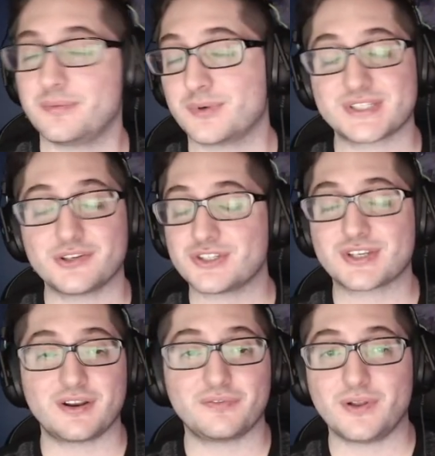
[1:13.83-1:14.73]
We're still just
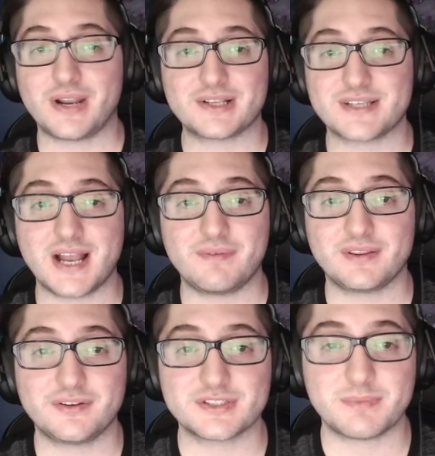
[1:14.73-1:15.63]
going to float outside of it
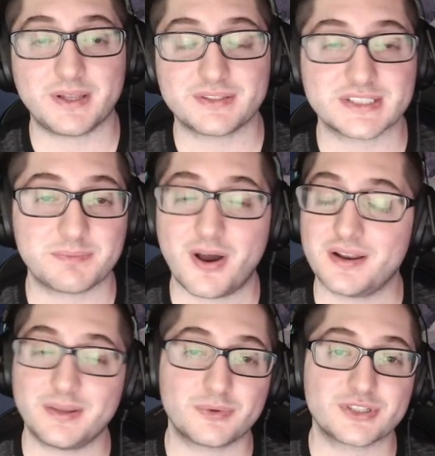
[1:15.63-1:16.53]
until it's about to spawn,
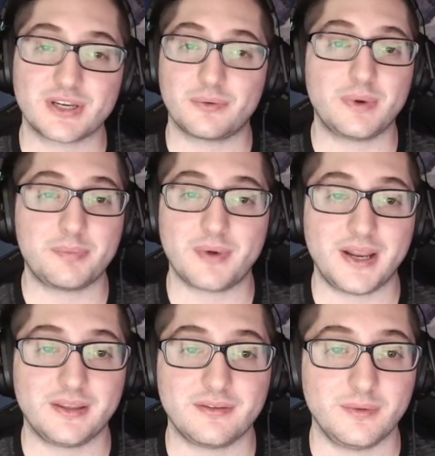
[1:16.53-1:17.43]
and then we're just going to rip right
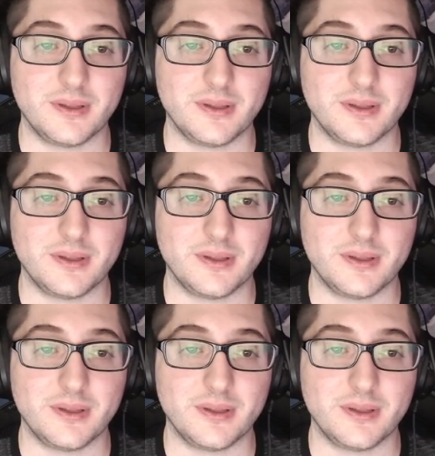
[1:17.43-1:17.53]
into it.